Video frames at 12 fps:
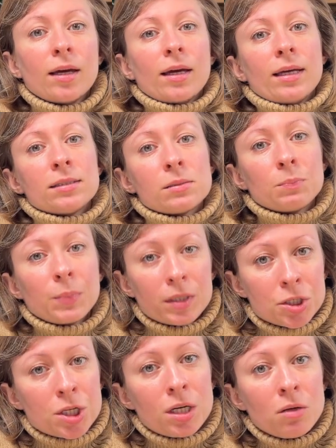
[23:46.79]

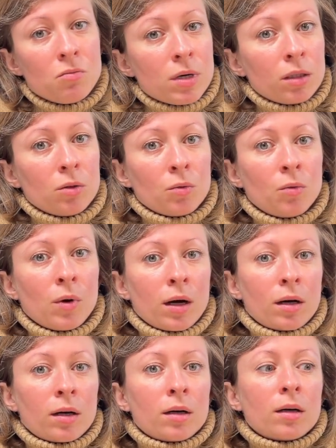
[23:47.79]
especially when you
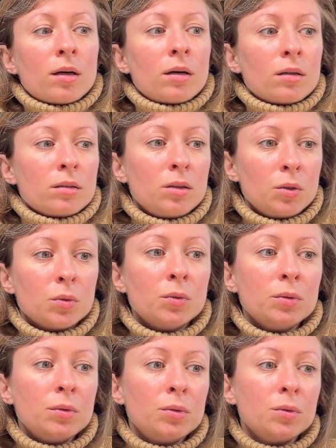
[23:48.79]
are
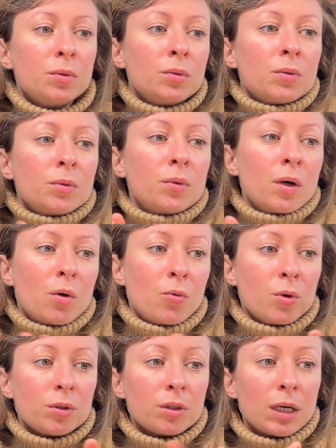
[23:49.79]
new to
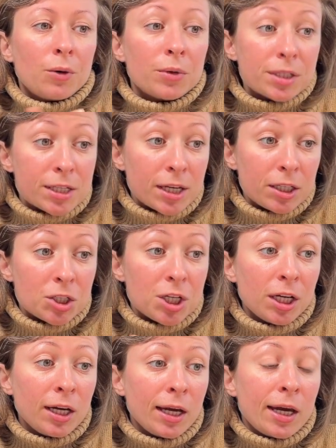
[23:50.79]
watercolor
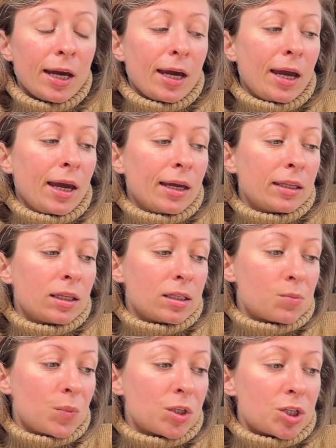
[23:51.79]
sketching, and
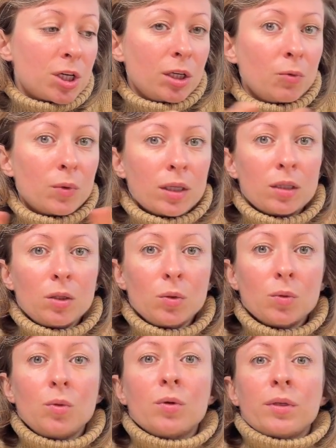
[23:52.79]
especially when
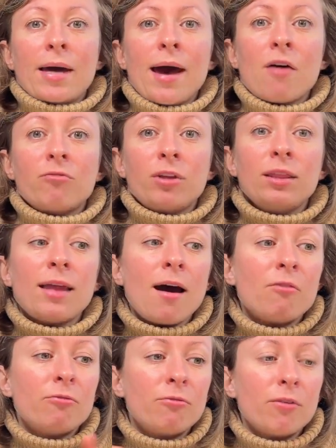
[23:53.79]
you don't have
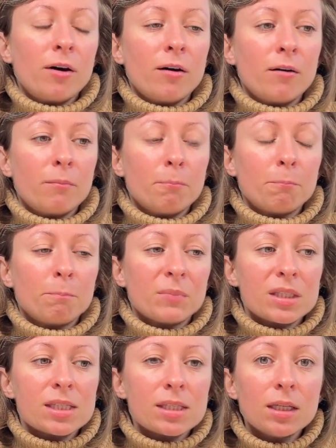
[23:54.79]
enough
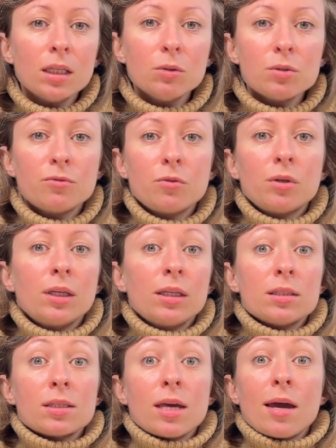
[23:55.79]
skills for
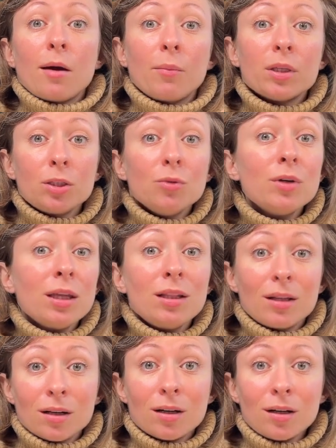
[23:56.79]
this. But you can
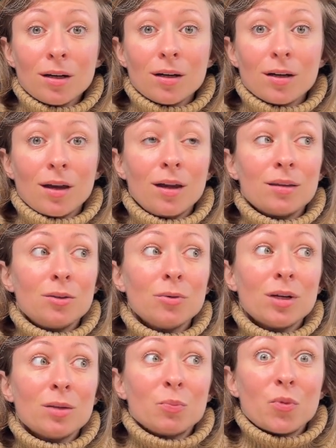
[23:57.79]
learn and you
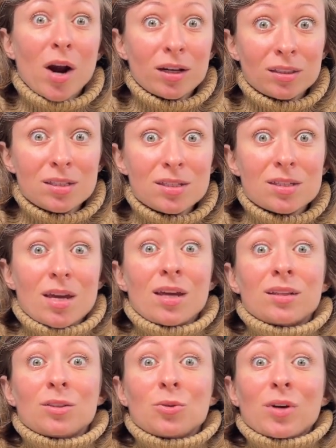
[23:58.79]
can practice
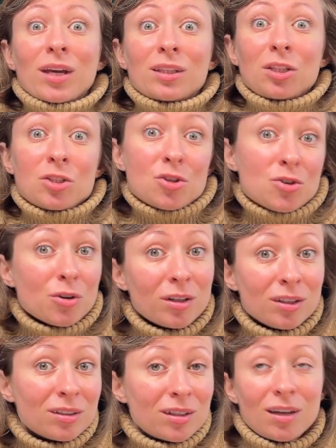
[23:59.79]
and you can enjoy
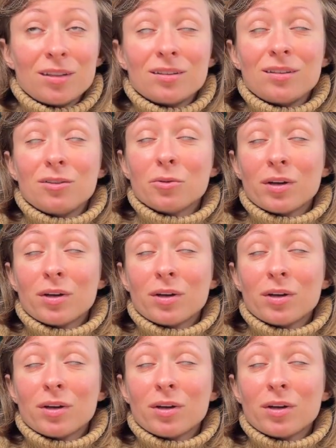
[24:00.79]
it and you